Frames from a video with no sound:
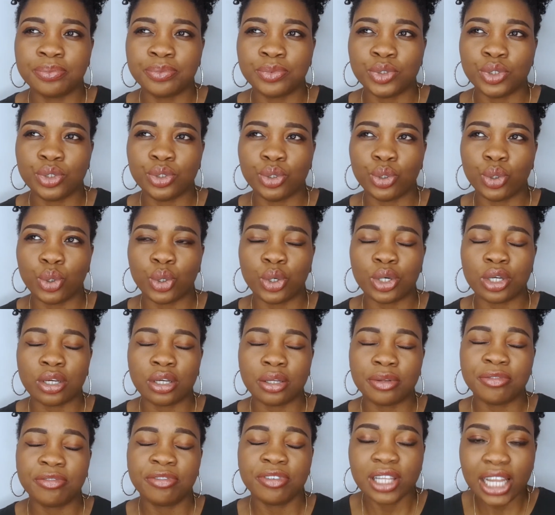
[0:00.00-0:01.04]
your
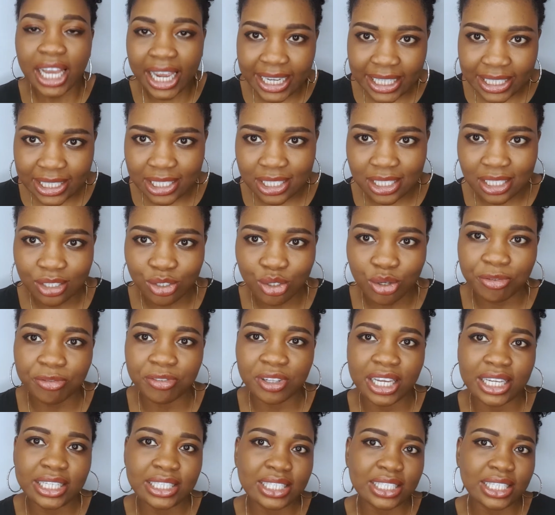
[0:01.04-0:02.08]
flight
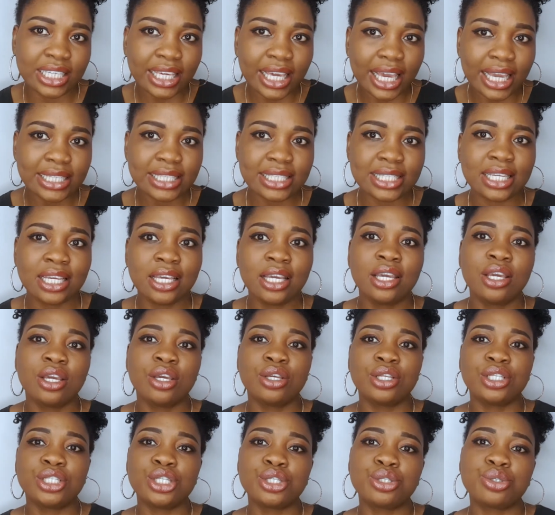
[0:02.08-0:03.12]
ticket.
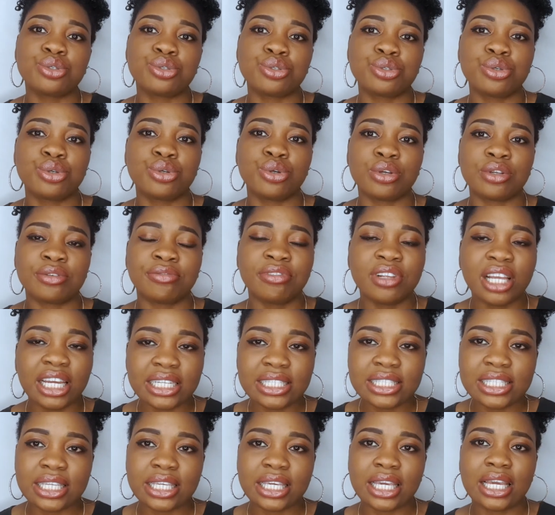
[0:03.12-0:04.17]
You need to show your flight
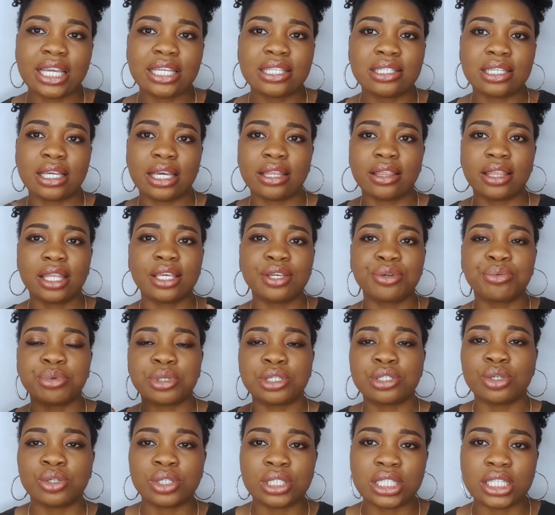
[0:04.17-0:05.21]
ticket, I think
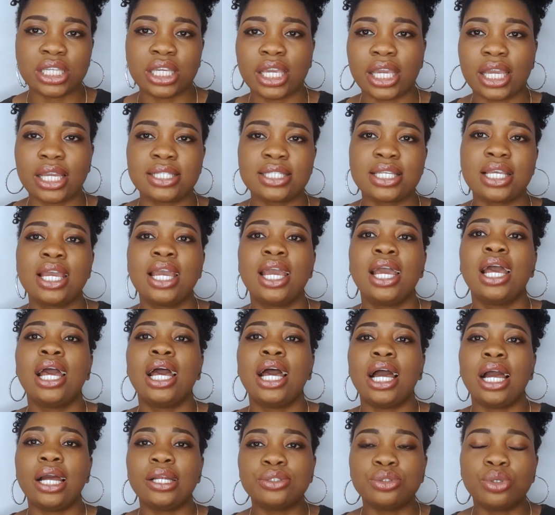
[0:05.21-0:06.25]
return ticket,
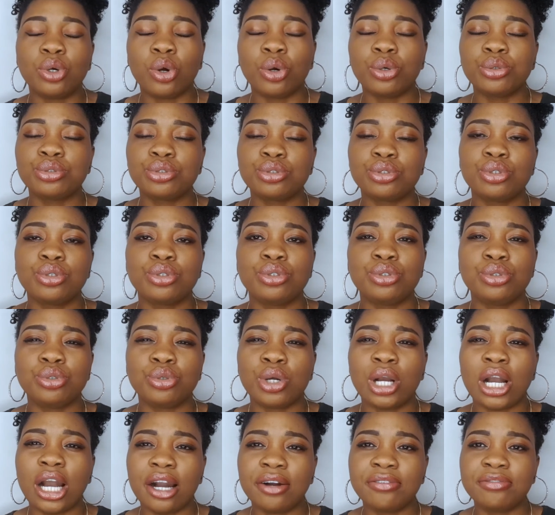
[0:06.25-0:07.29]
and also you
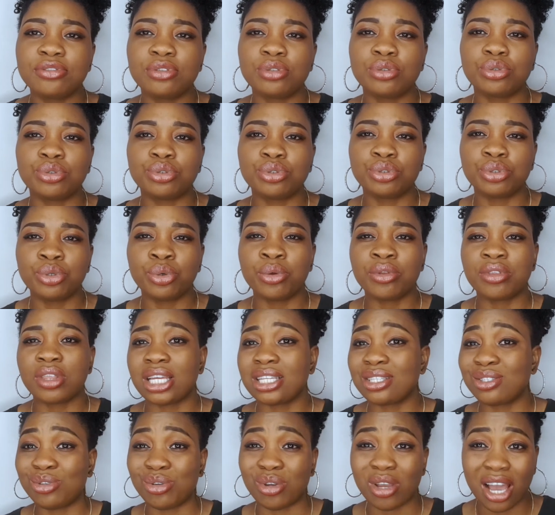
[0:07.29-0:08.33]
have to show
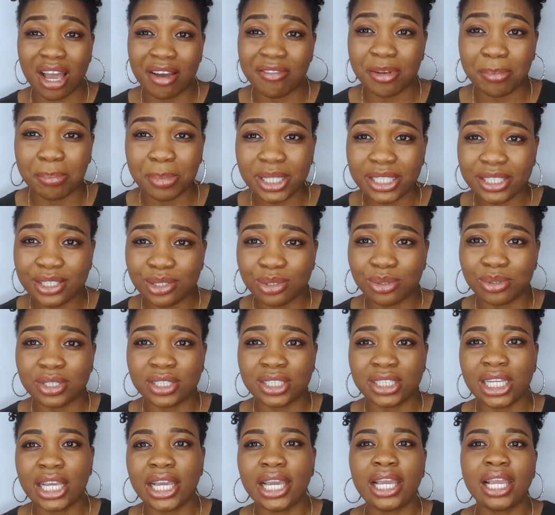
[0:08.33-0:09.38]
that you have a place to
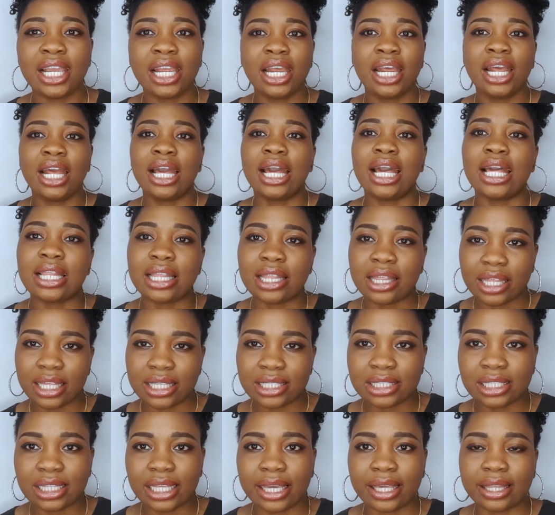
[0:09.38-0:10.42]
stay and
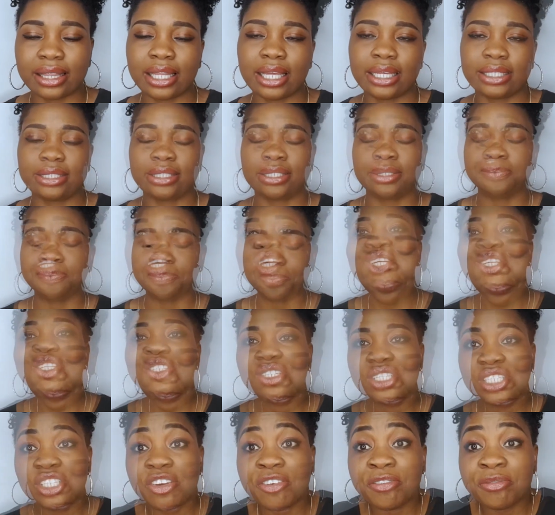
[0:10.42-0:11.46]
things like that. You
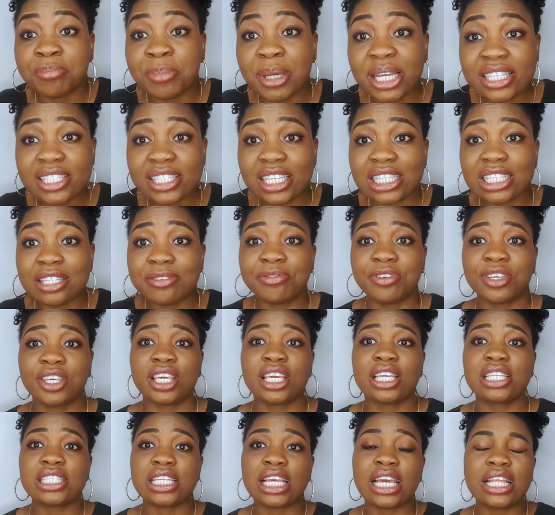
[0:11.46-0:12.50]
need your birth
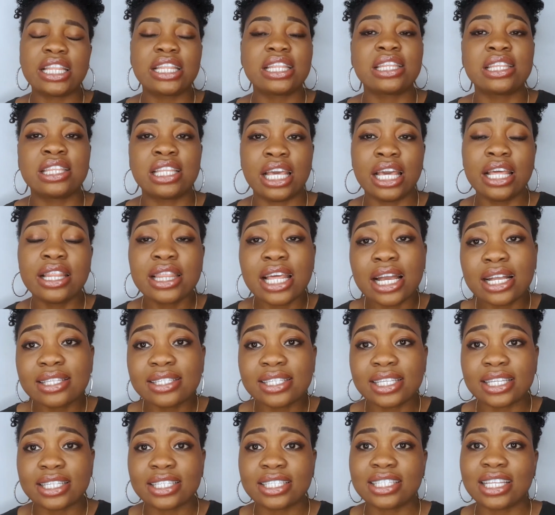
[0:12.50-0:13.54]
certificate, and that's
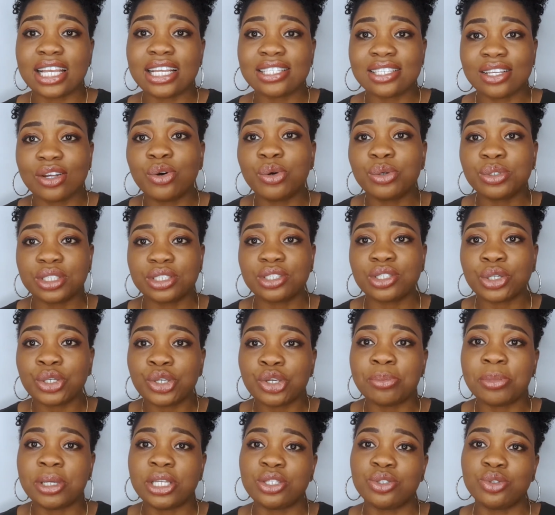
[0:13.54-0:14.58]
it. That's all the
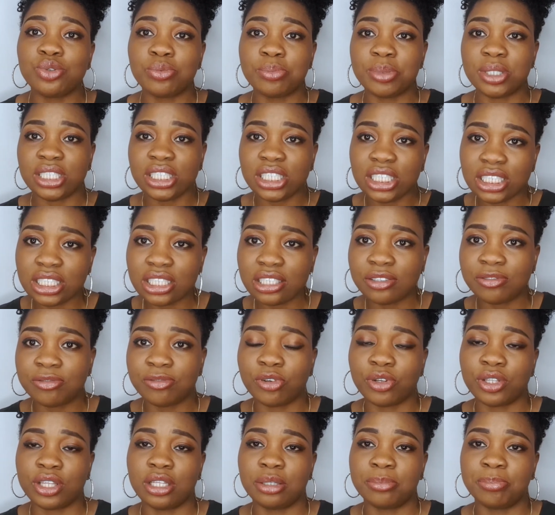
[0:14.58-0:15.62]
documents you'll be needing
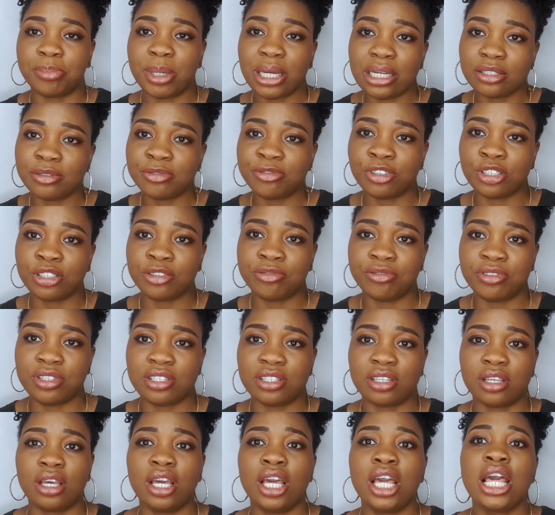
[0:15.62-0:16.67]
for the
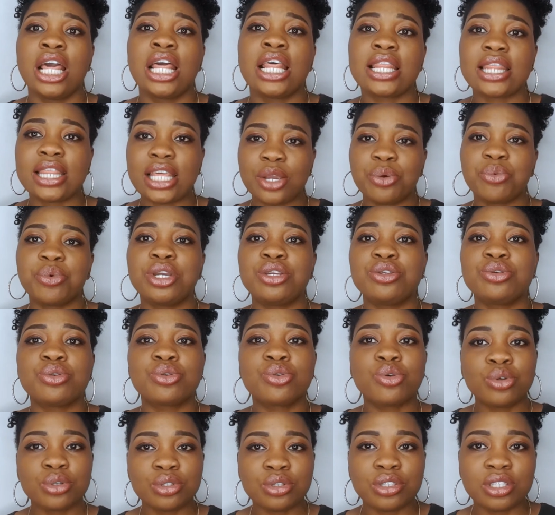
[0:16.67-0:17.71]
visa. Then when you
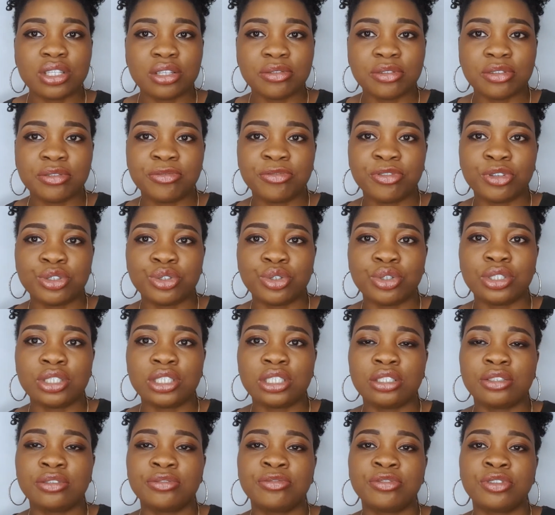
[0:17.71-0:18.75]
go to the
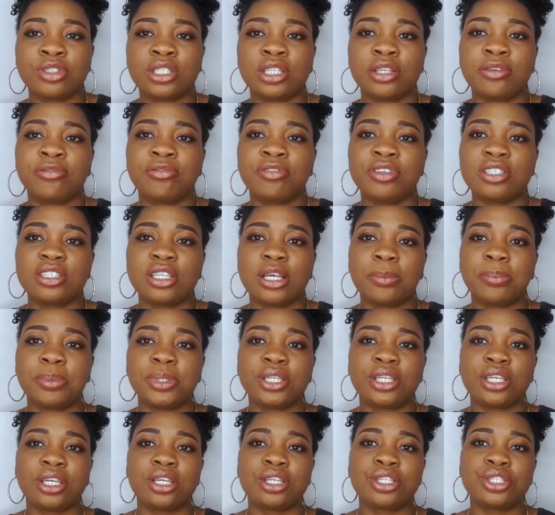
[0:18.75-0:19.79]
for the visa
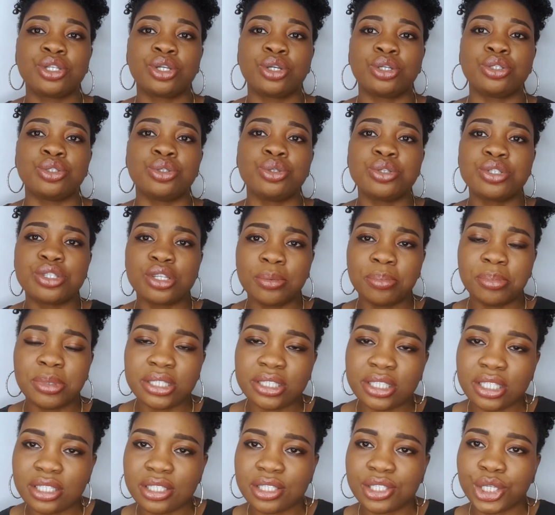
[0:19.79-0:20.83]
application, you submit
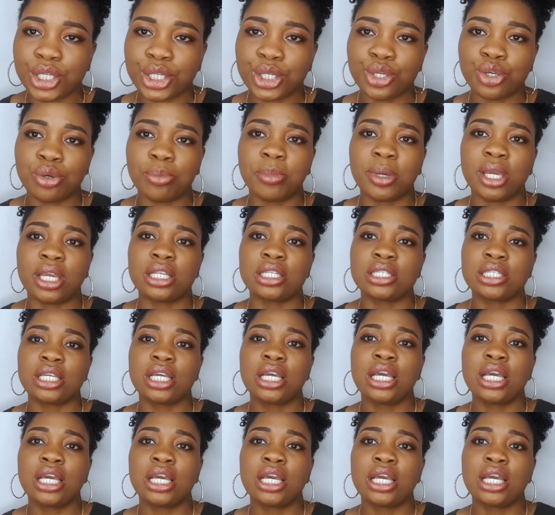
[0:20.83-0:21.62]
this document.